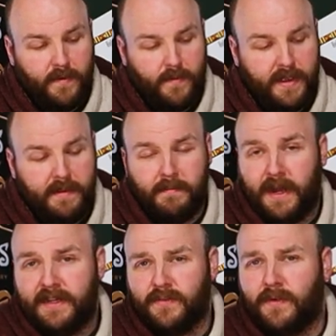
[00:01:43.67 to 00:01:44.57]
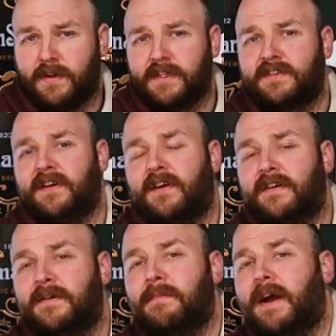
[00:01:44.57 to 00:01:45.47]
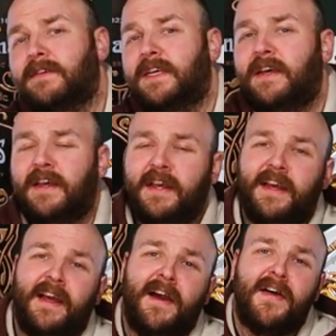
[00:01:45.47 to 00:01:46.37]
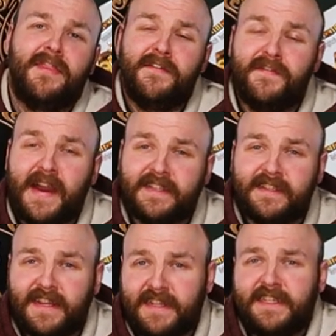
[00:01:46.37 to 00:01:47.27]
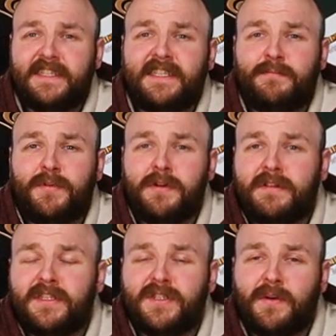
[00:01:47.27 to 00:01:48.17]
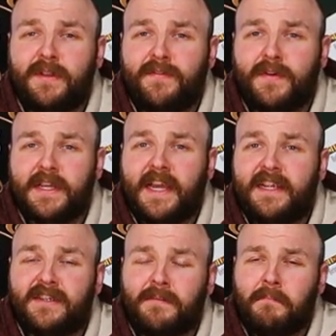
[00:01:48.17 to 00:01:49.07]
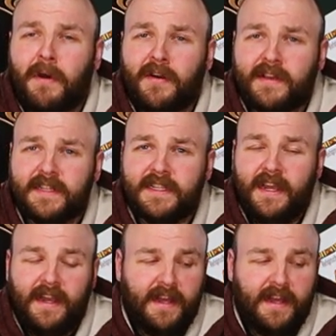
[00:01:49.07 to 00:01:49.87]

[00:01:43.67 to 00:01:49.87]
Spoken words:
we might want to talk about the fact that this is brewed solely for the Asian market.